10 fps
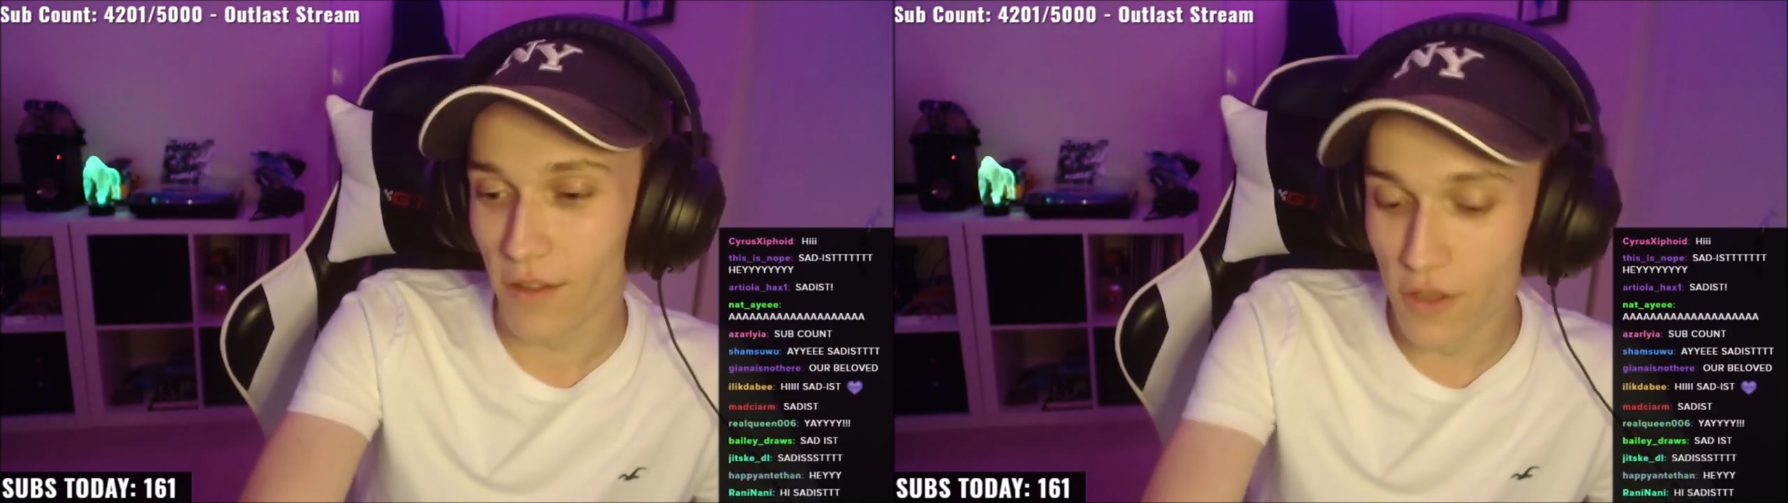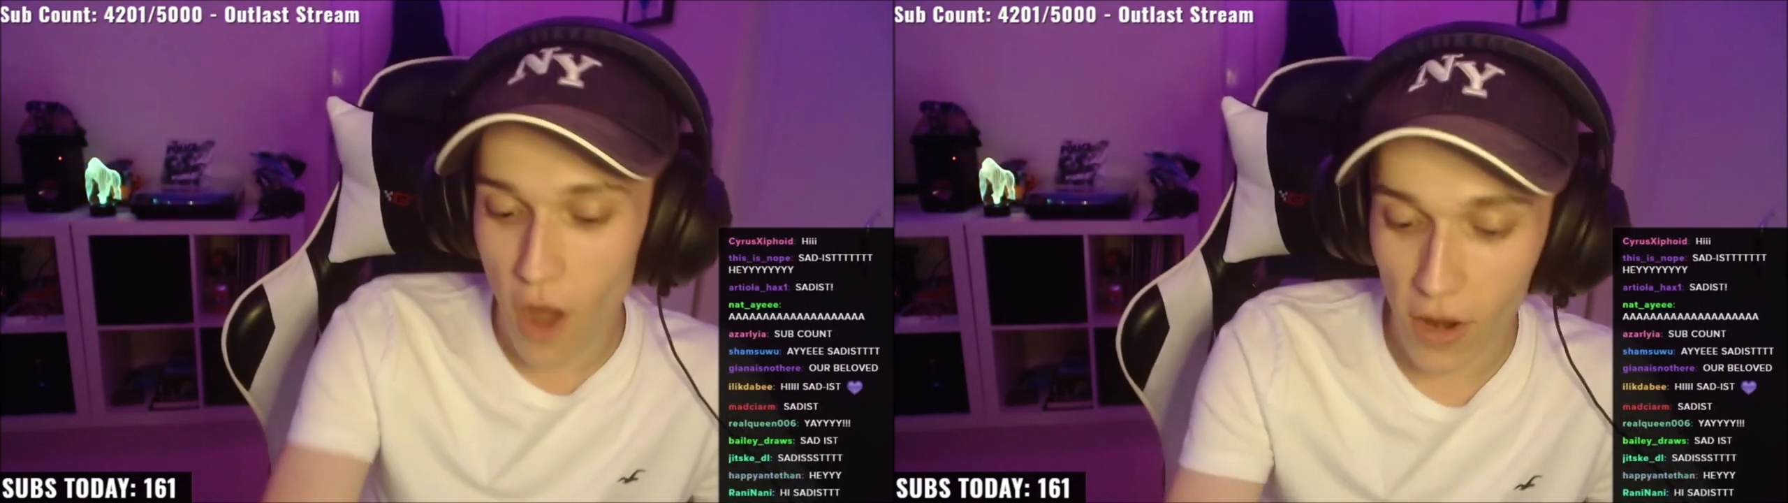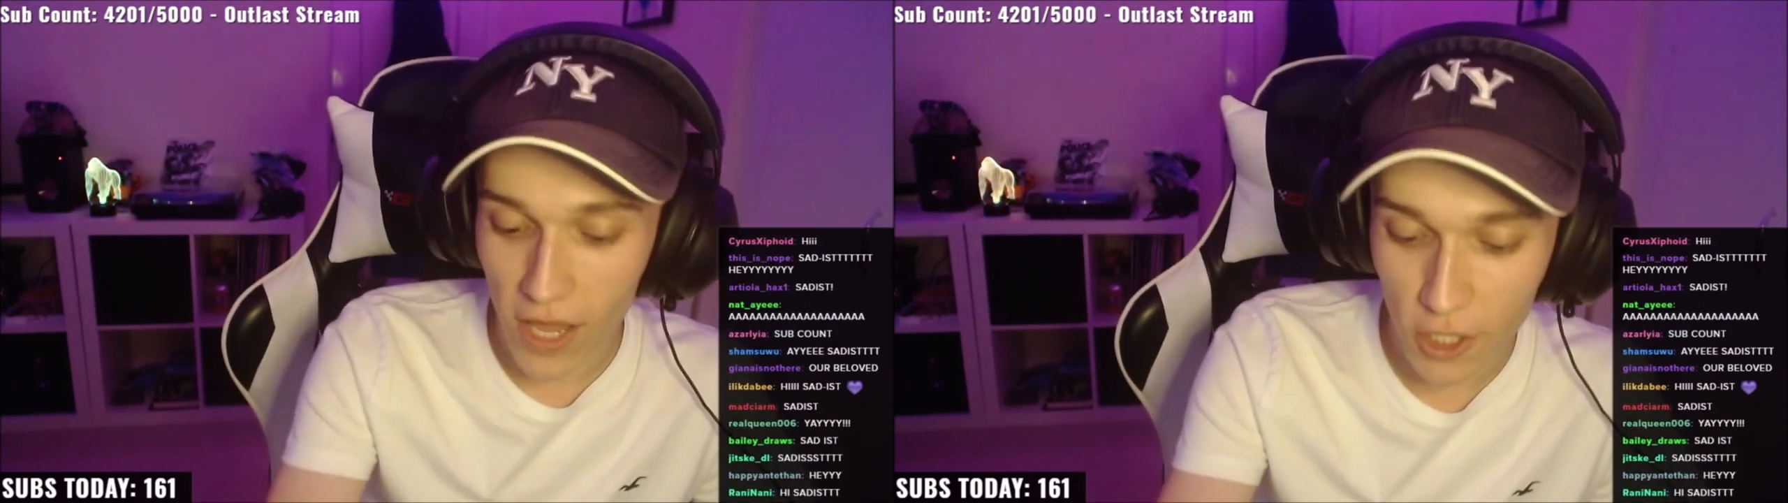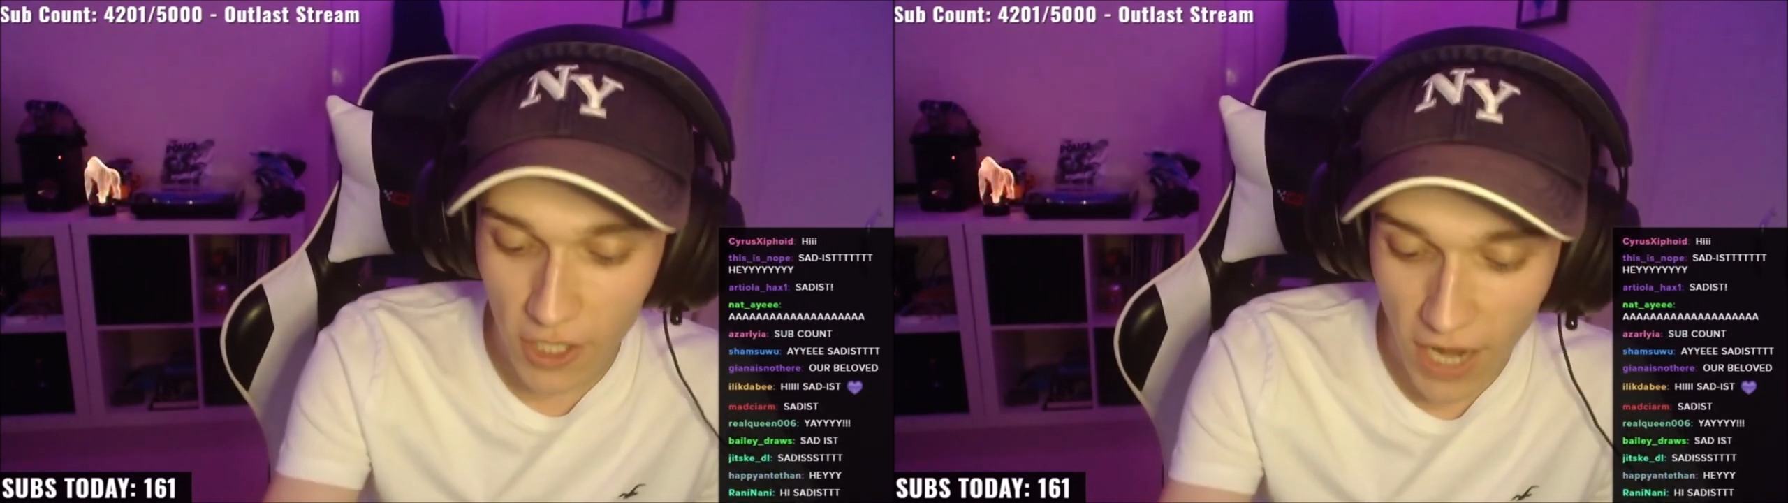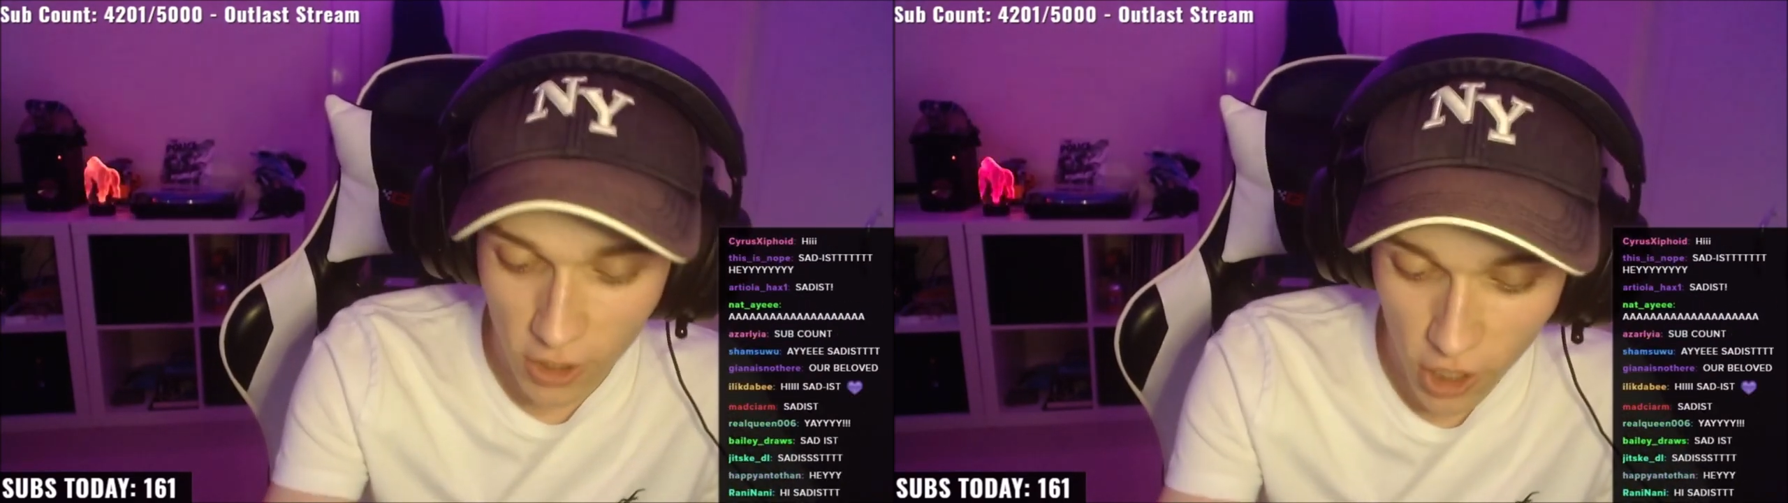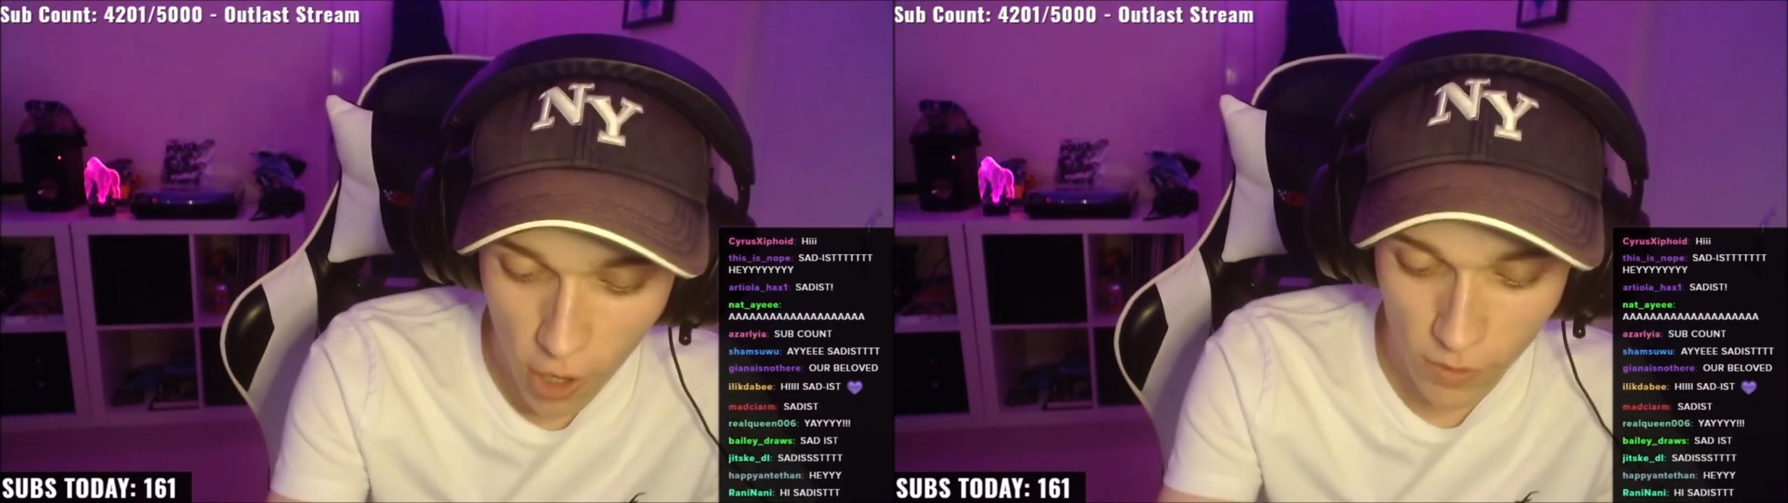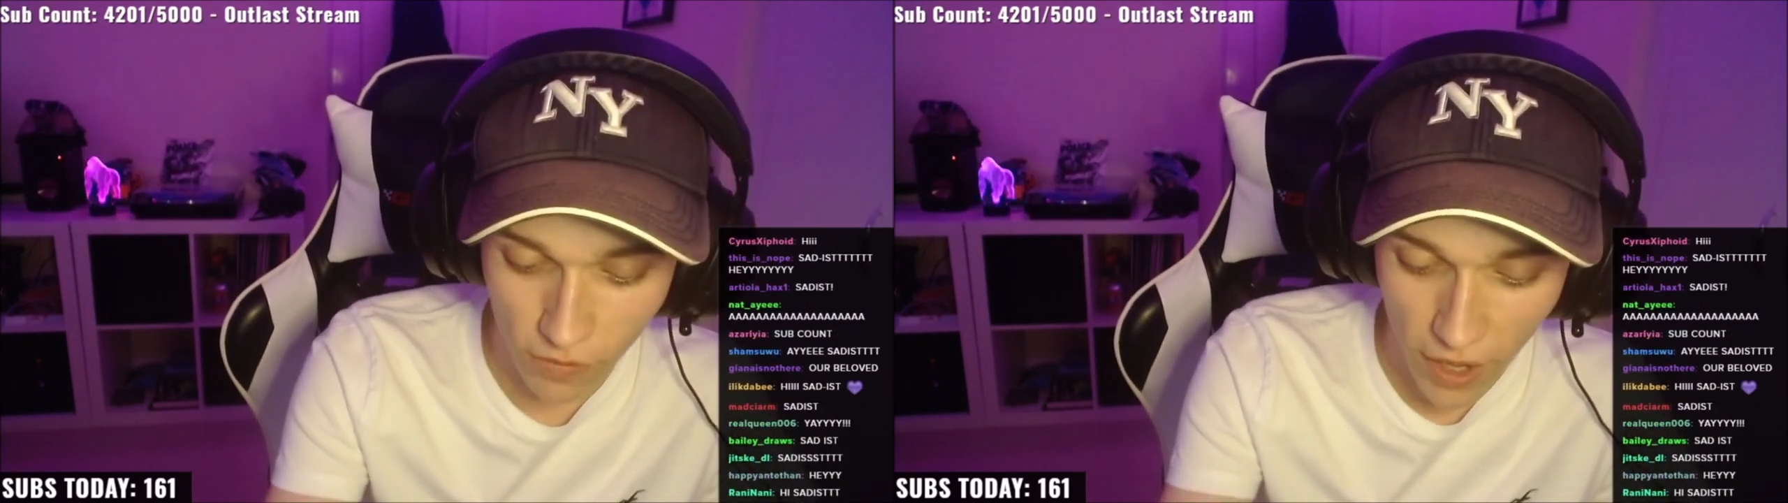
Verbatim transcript: knowledge in terms of,